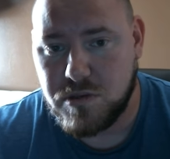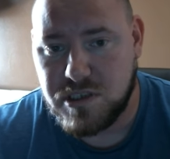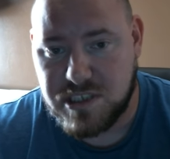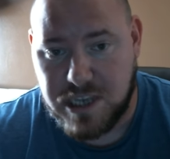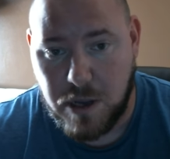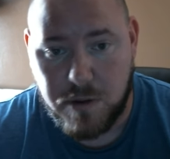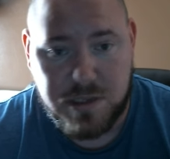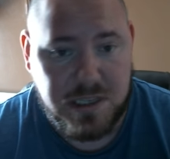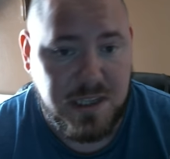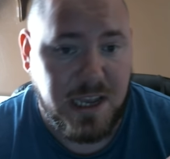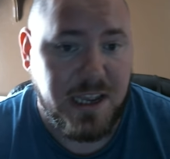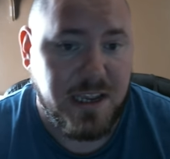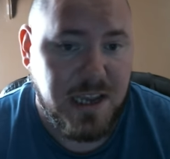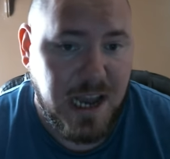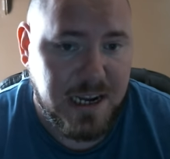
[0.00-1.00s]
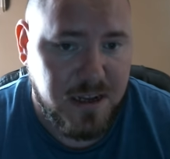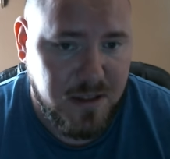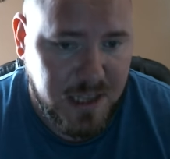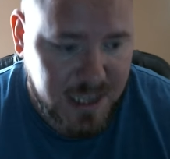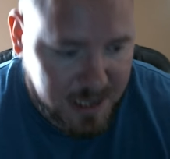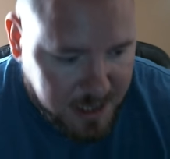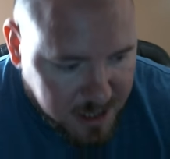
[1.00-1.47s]
Skeleton Knight kind of
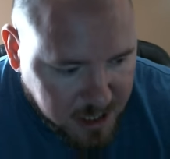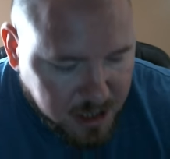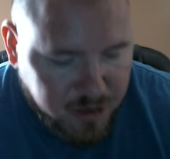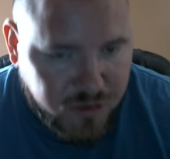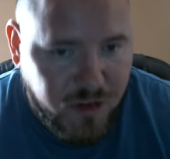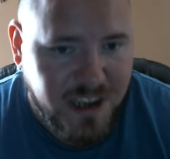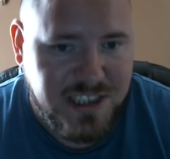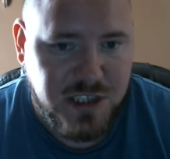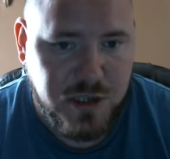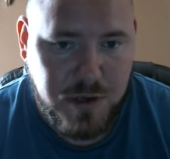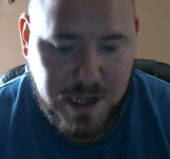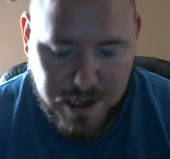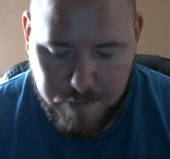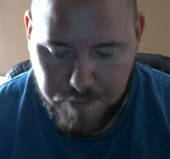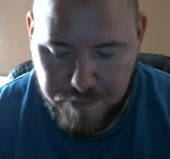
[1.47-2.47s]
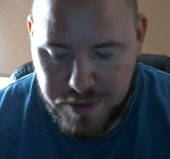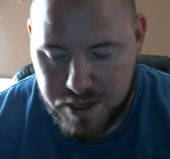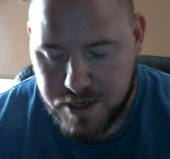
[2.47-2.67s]
like rescued him.